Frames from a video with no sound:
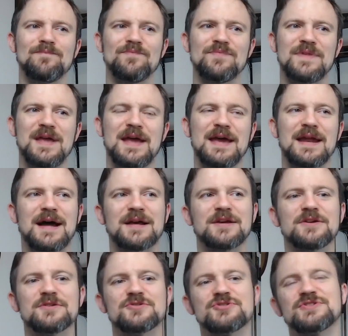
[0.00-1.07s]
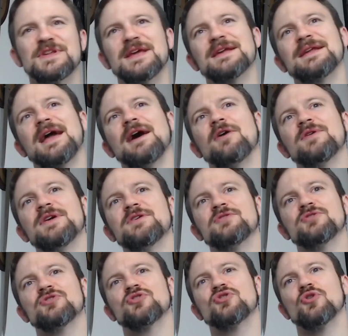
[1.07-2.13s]
And I can understand how he
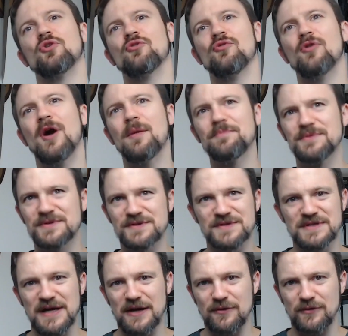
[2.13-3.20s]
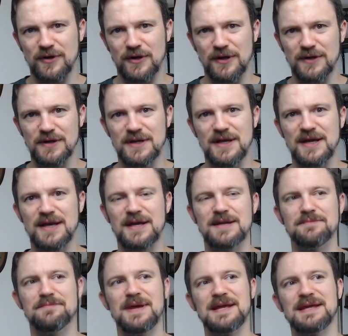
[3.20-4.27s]
could corrupt Sauron and
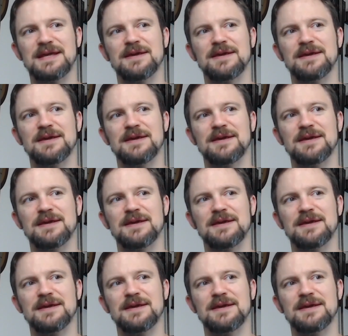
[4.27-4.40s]
make him